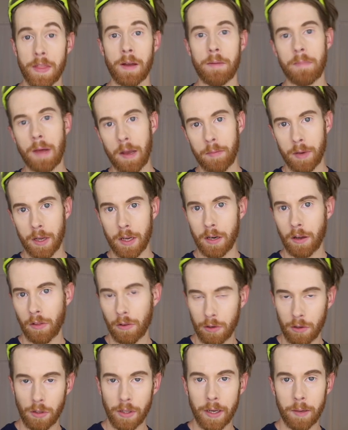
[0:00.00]
There may be
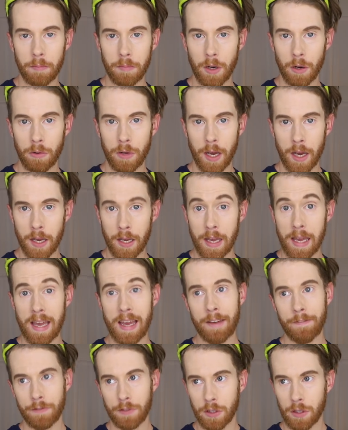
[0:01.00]
another clip. Okay,
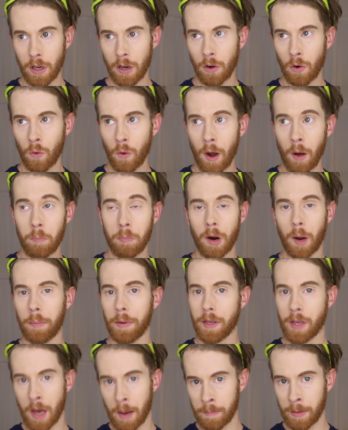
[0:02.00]
if so, I'll
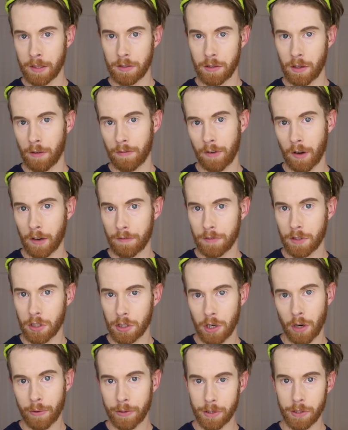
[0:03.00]
probably cut myself off to
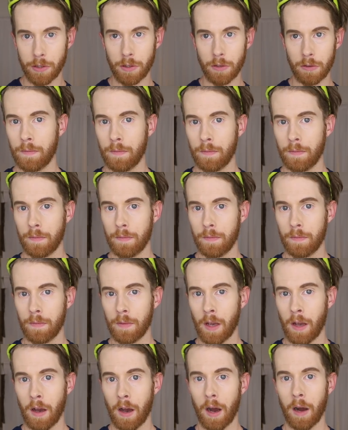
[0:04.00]
show it to you.
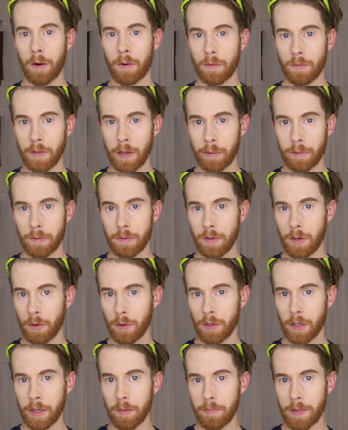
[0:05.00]
Oh, that was, no
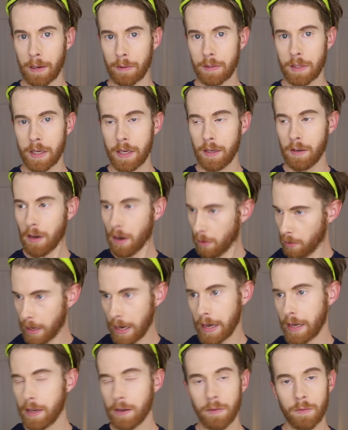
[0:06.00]
clip? That was it?
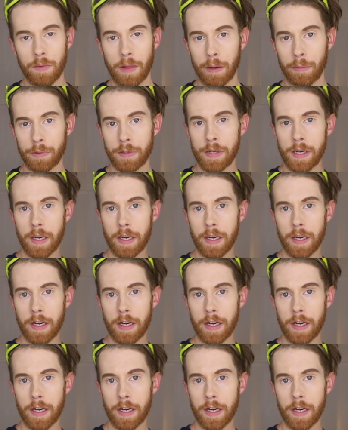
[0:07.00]
Okay, that was